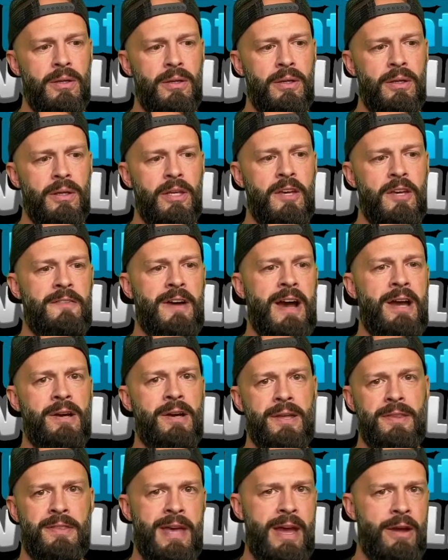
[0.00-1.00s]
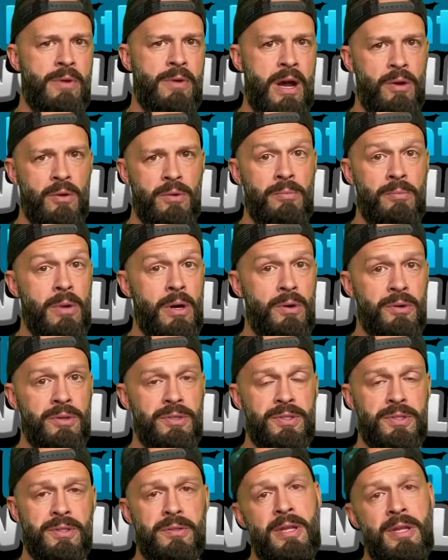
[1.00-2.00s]
If I hunt that route
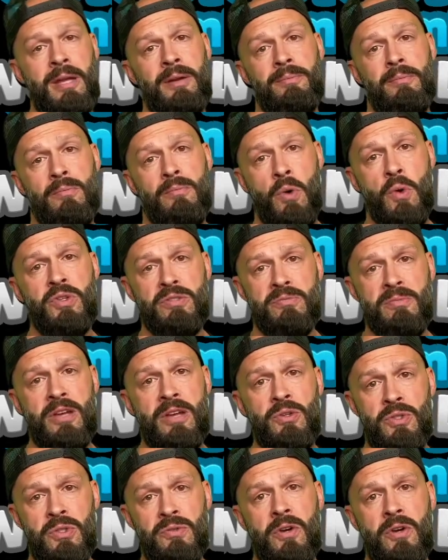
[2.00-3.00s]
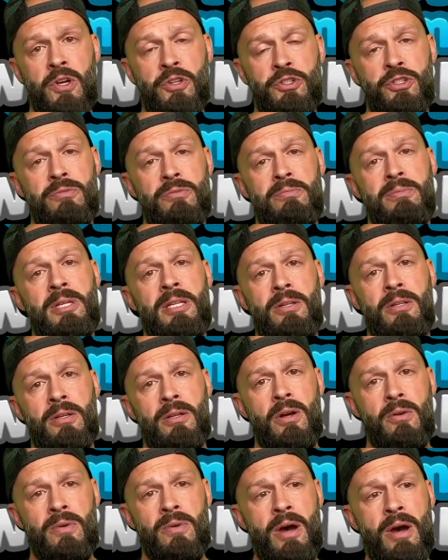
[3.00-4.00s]
most, then most of my user vaults should be
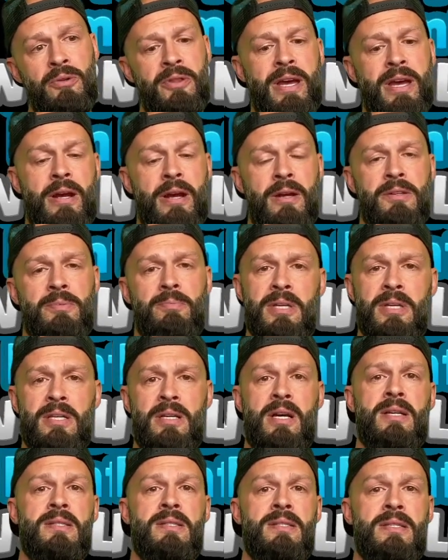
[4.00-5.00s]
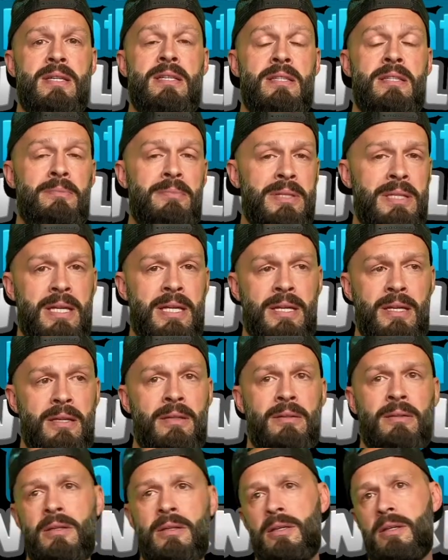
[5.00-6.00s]
around there, because in the
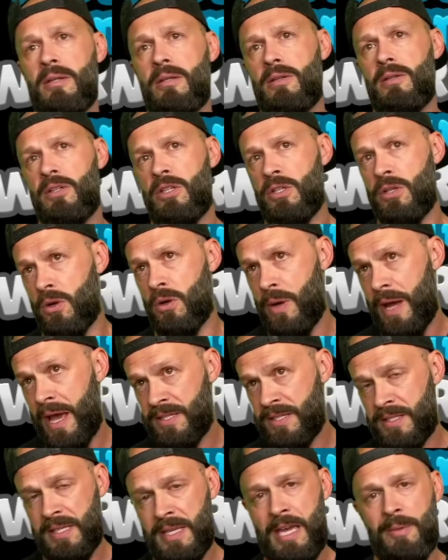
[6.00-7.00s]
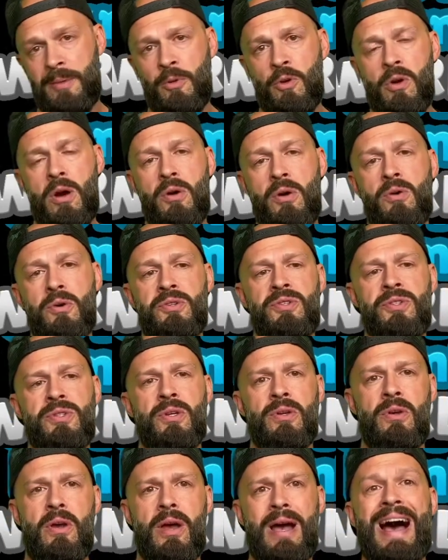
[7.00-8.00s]
beginning, as the game grows,
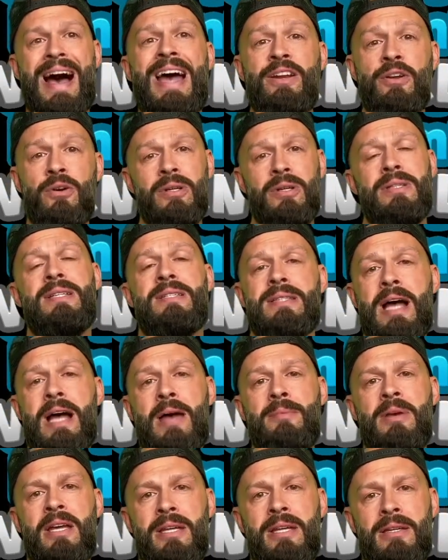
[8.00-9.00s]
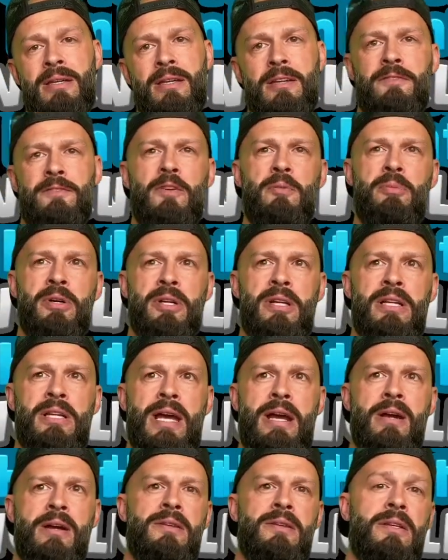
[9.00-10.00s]
I know at least I'm hitting it. If you put it in an
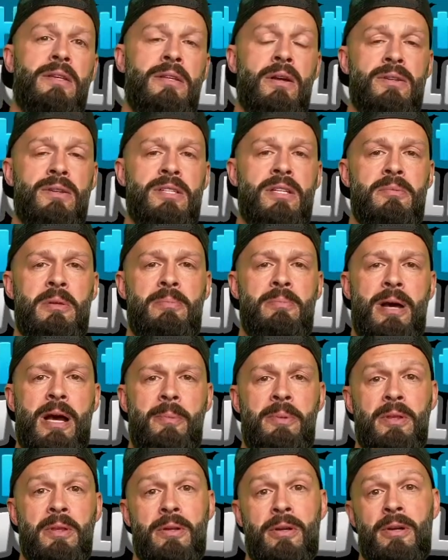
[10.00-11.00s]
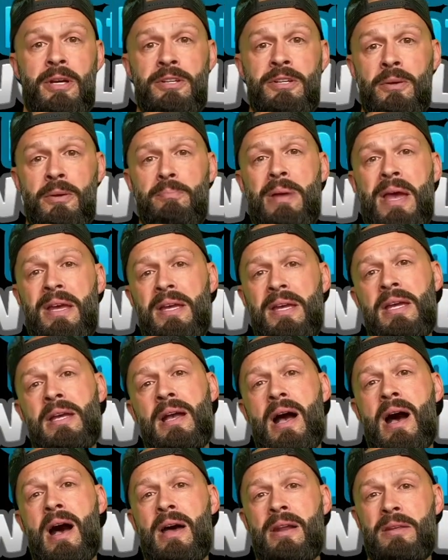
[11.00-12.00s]
area that you know is going to be popular and you're banking
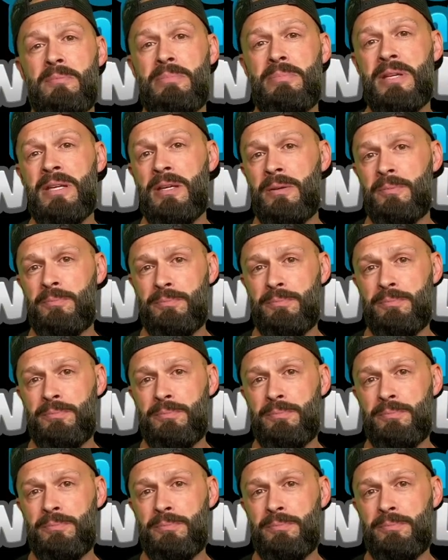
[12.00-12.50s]
on it being